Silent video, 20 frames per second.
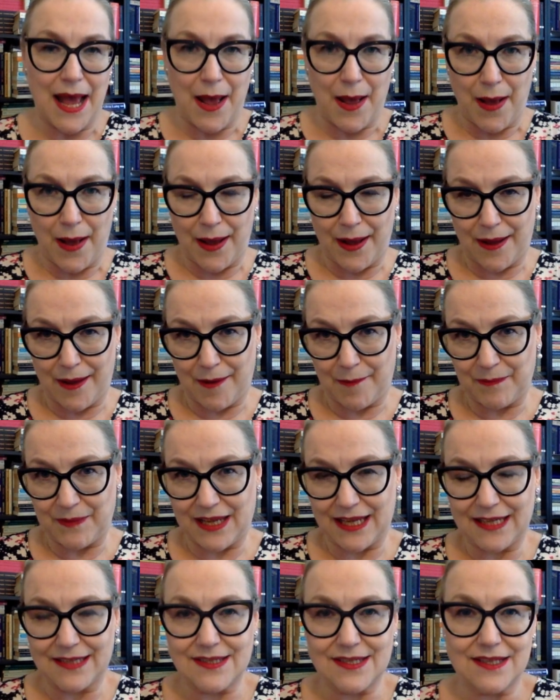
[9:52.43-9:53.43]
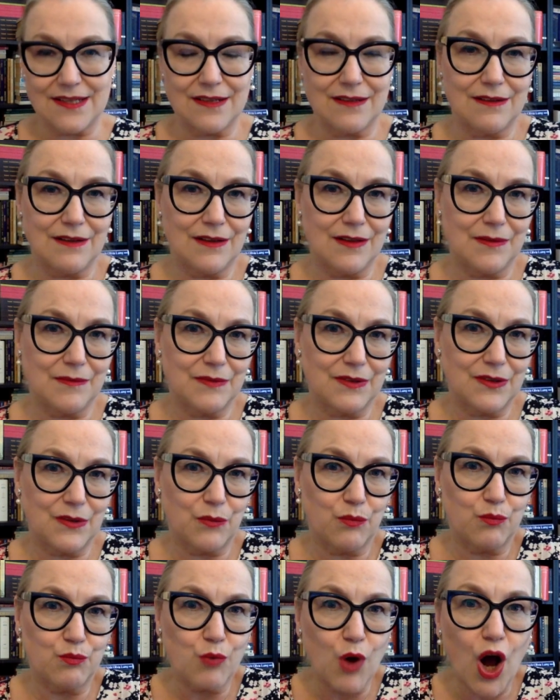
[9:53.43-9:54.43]
It's the
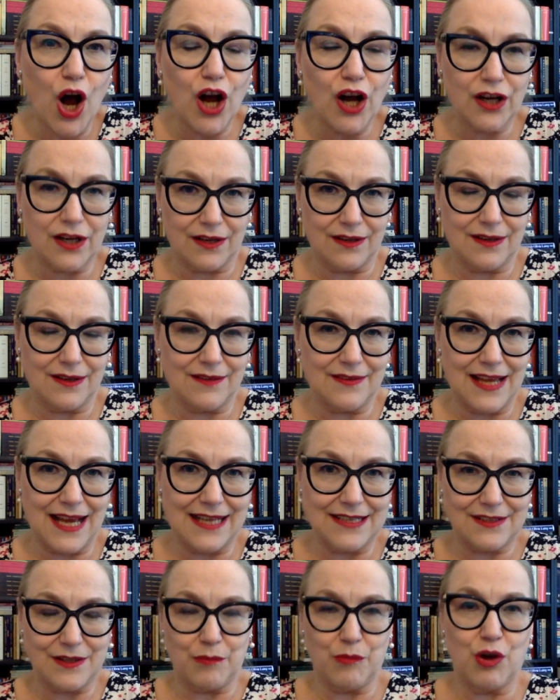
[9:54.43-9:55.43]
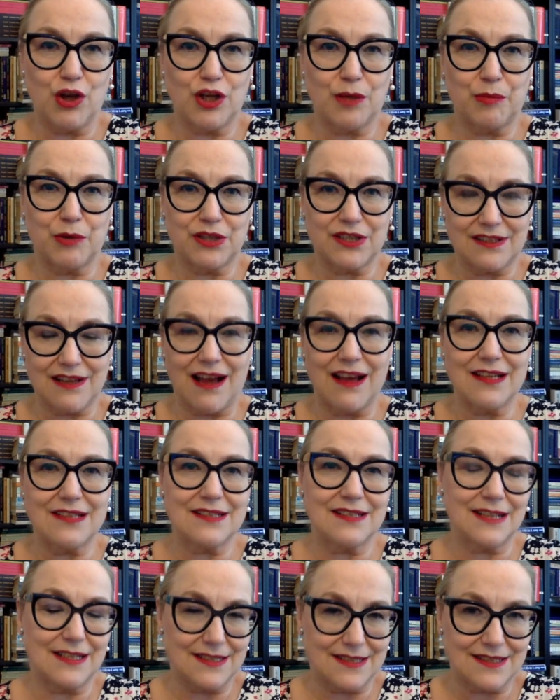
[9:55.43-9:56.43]
work that the murder bot does
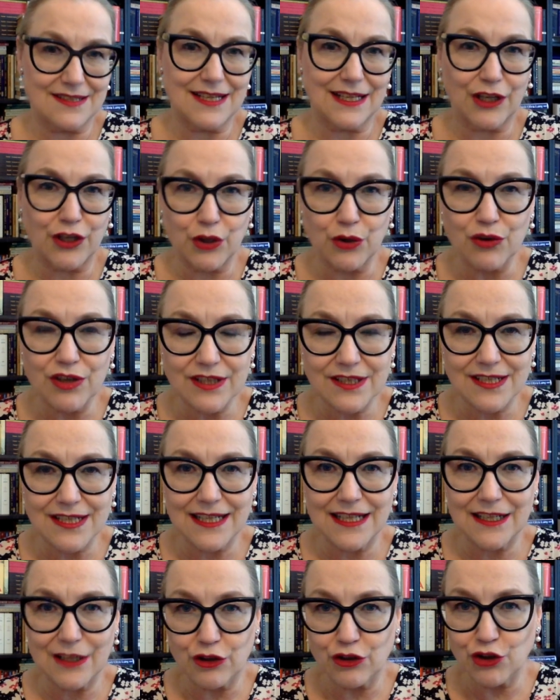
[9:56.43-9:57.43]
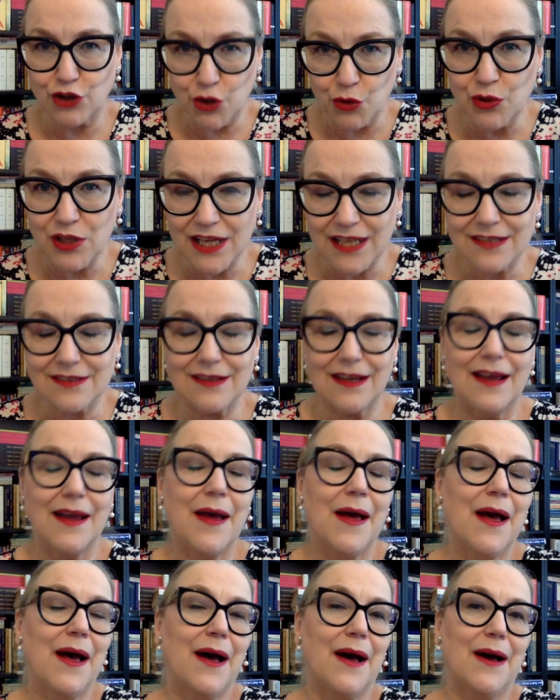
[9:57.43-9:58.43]
is a security unit.
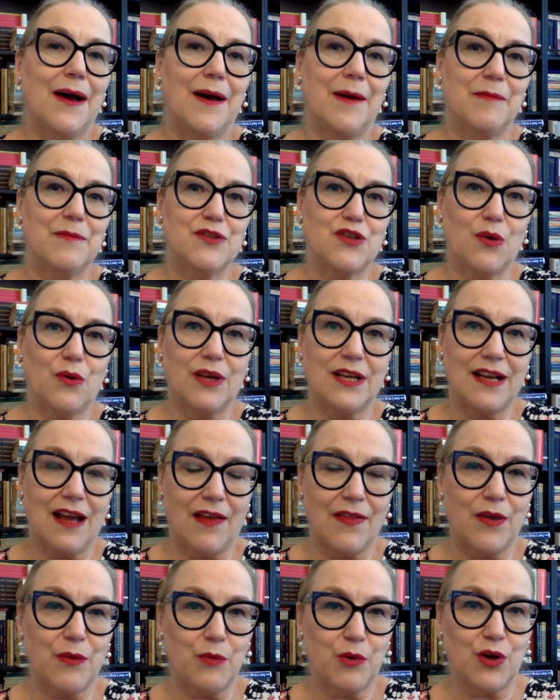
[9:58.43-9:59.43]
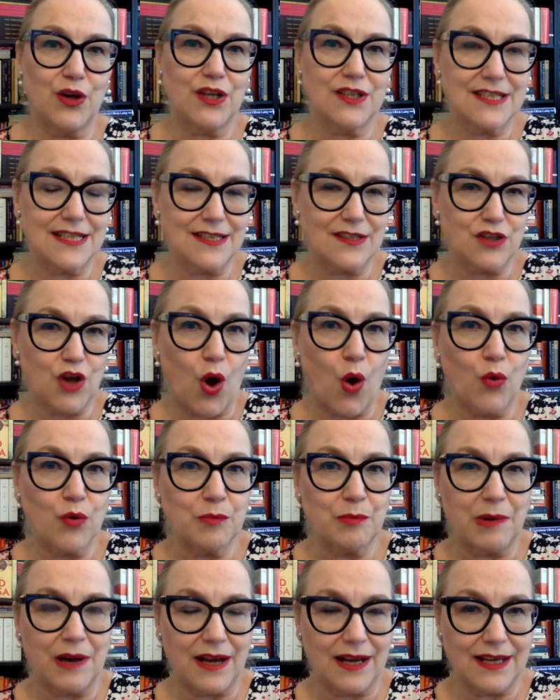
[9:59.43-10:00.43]
So in other words, it's
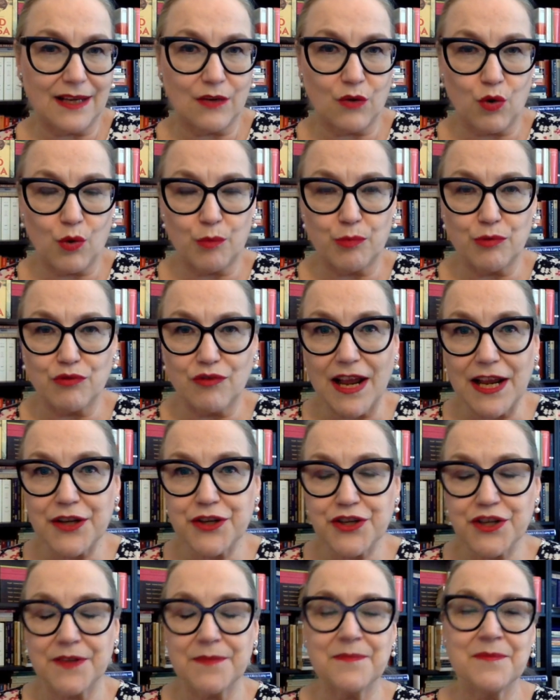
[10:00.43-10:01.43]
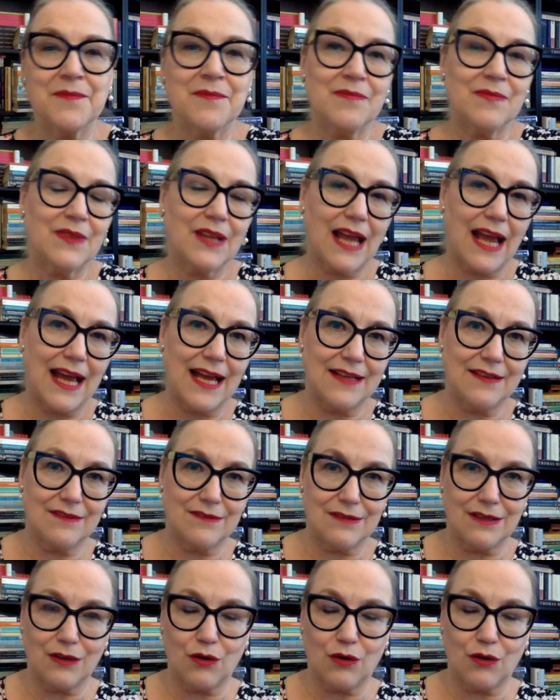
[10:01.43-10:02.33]
owned by a corporation and the